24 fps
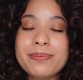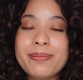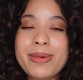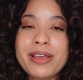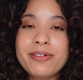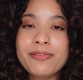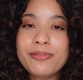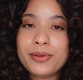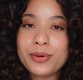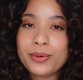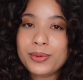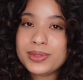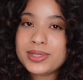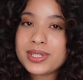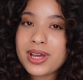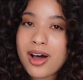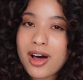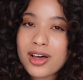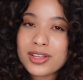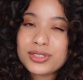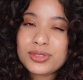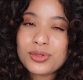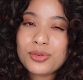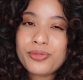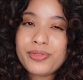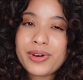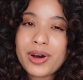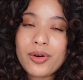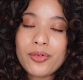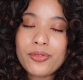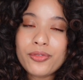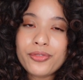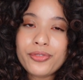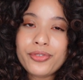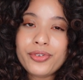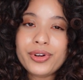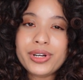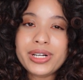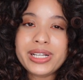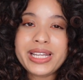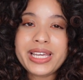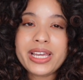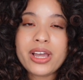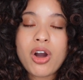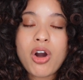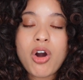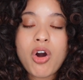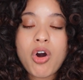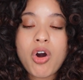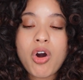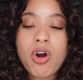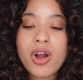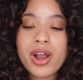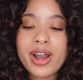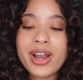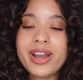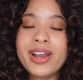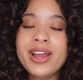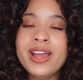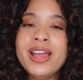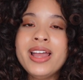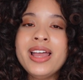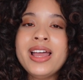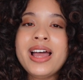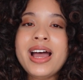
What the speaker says: My roots also felt really hard,